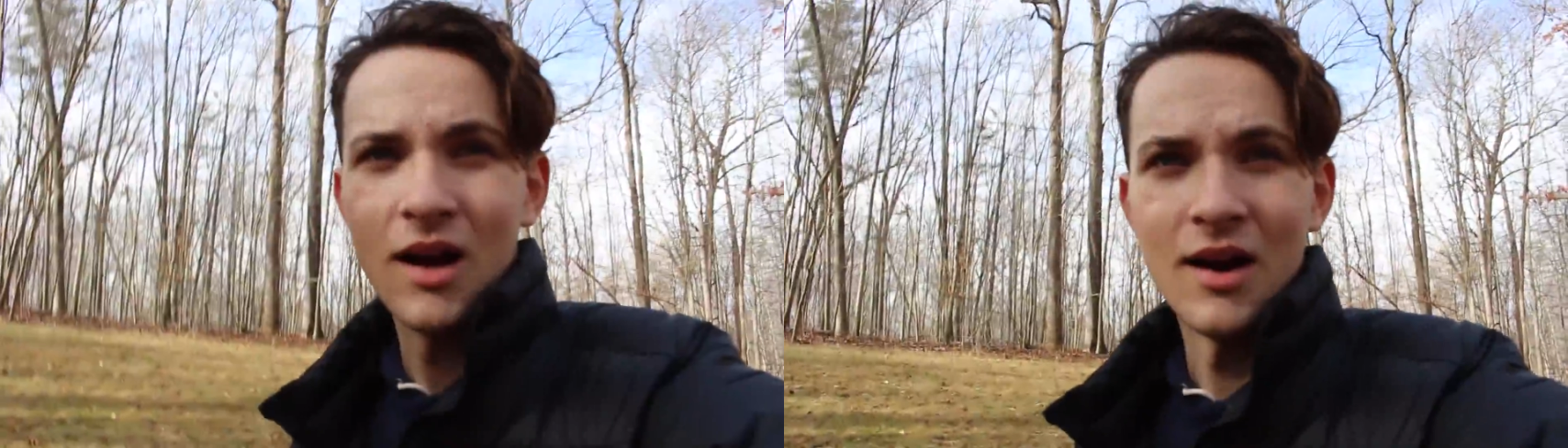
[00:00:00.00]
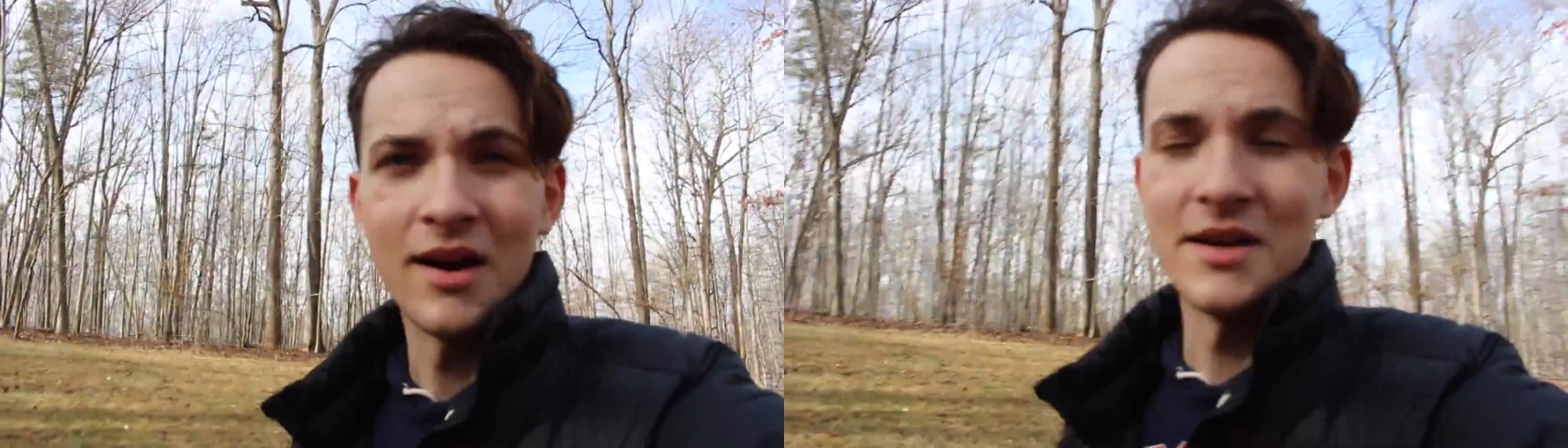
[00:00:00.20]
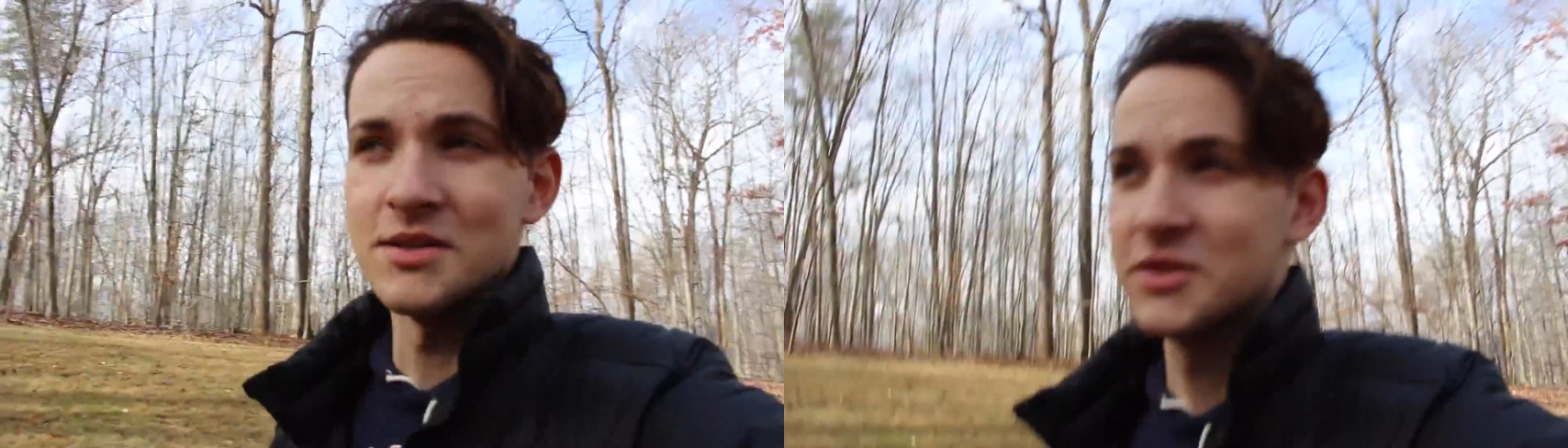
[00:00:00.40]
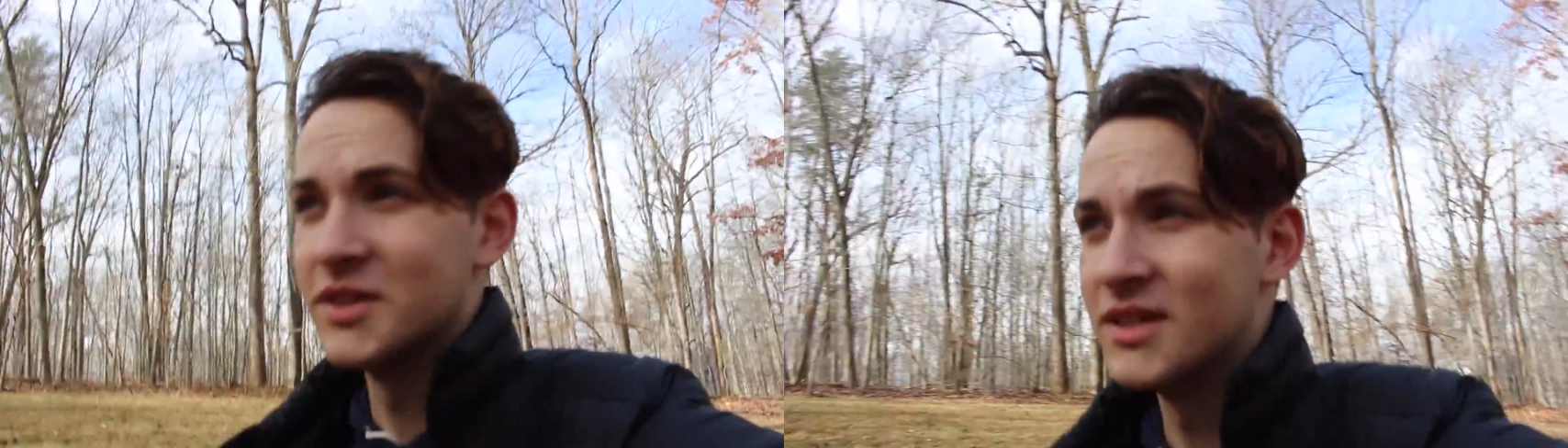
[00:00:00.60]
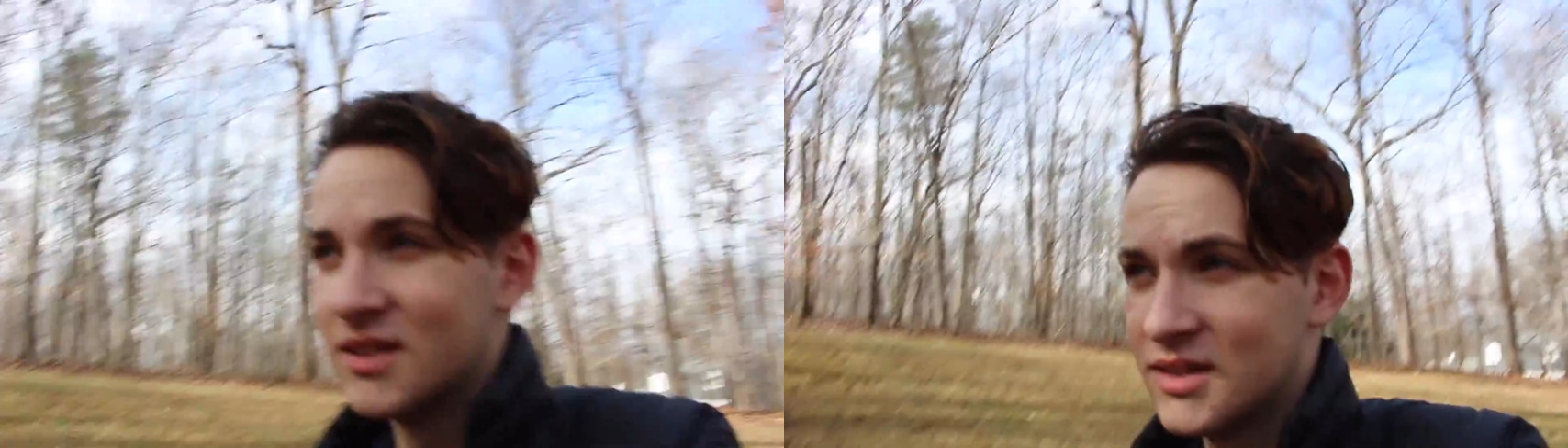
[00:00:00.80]
Alright,
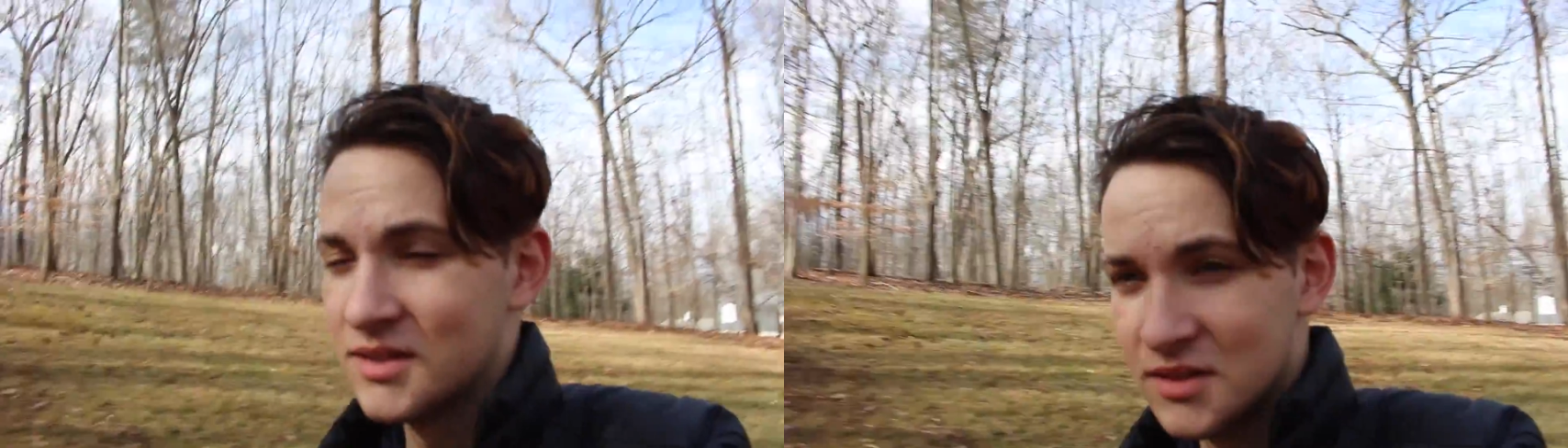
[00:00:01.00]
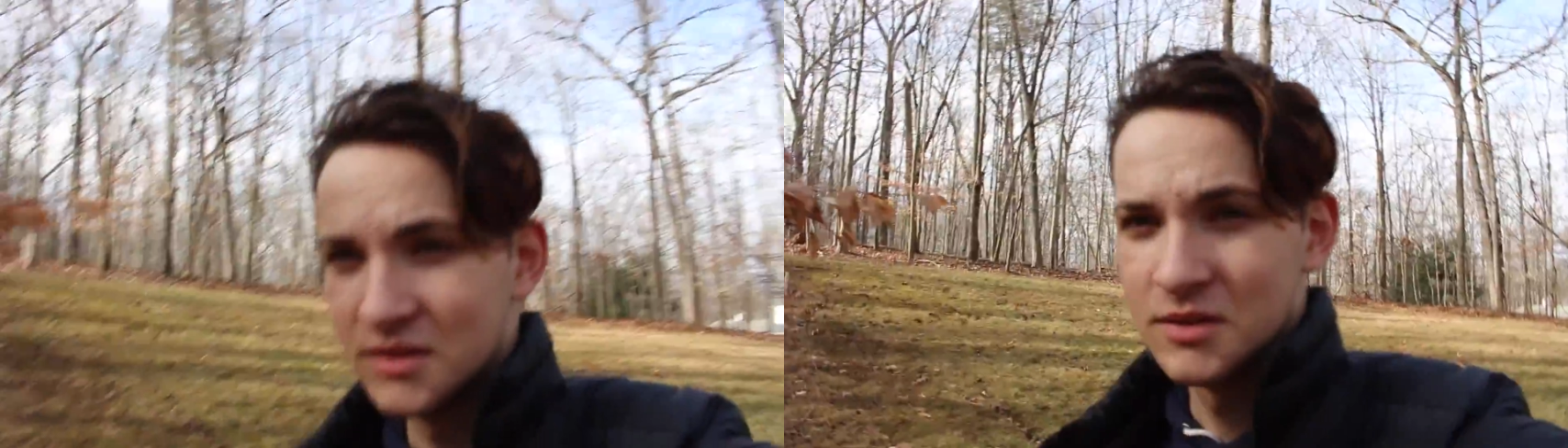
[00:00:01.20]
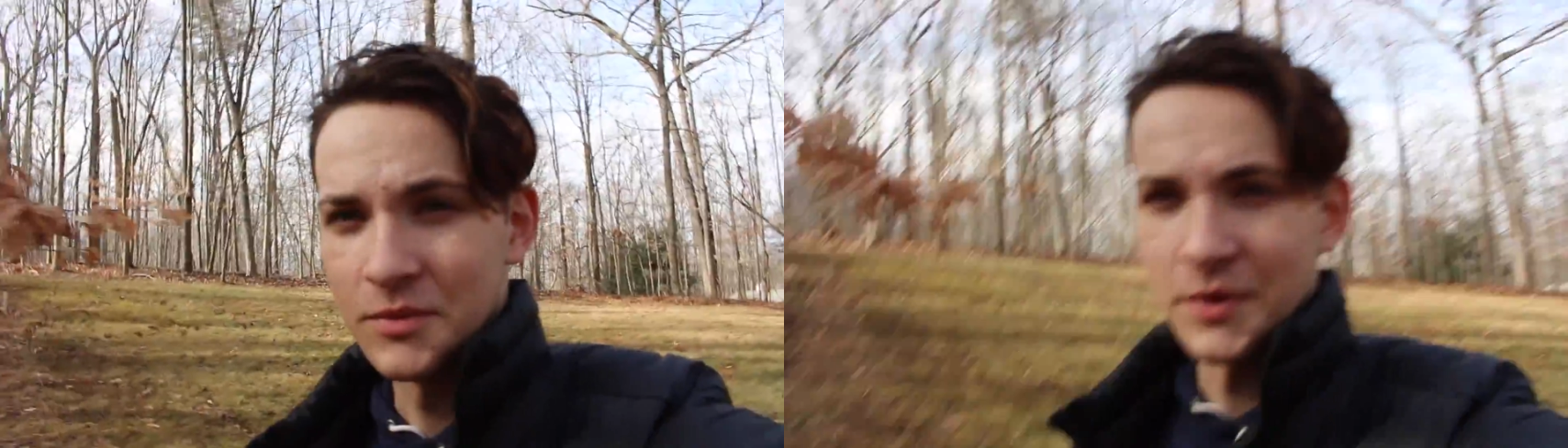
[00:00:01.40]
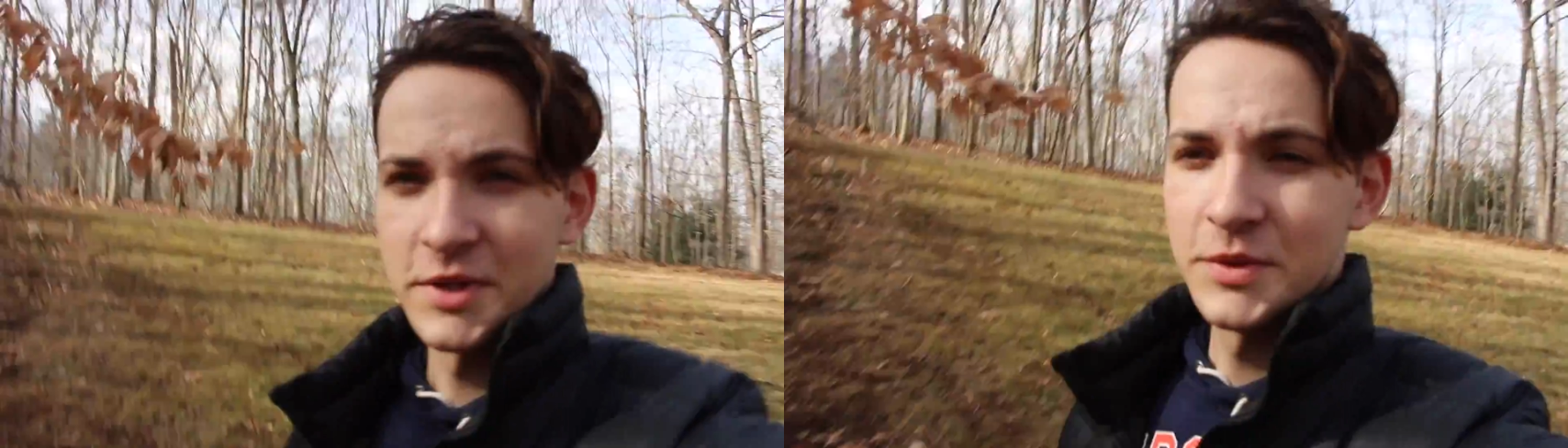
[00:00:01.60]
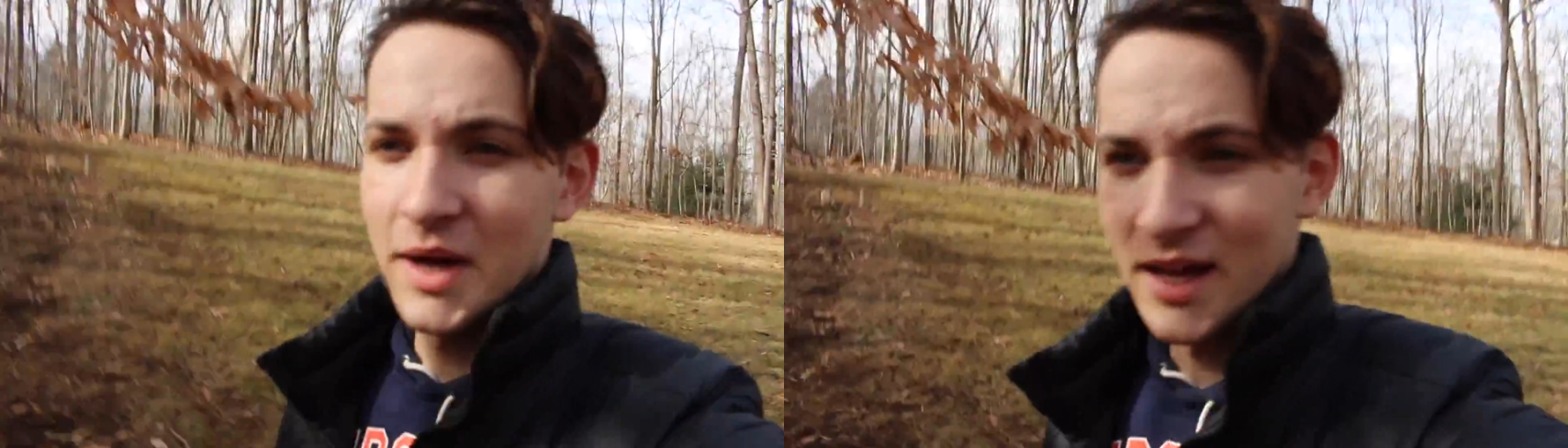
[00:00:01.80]
tree, where
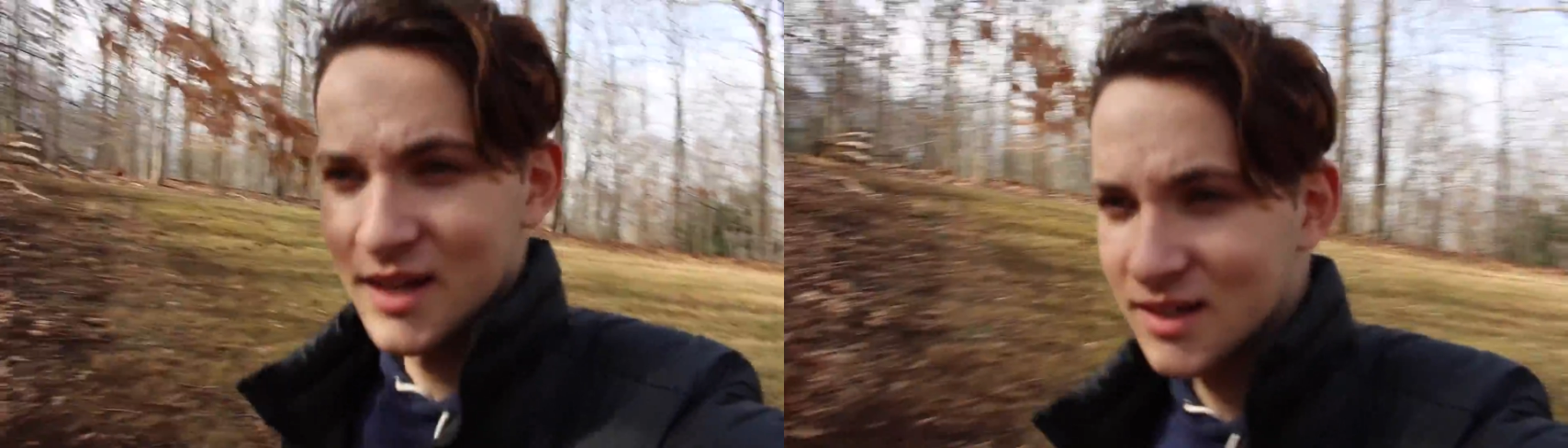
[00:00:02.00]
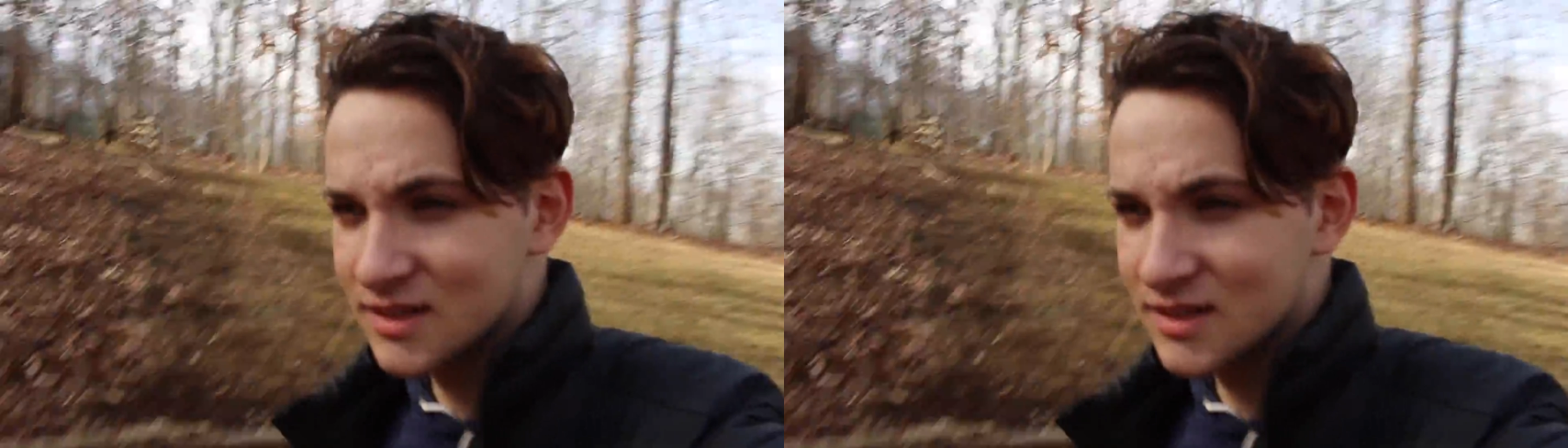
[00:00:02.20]
you at?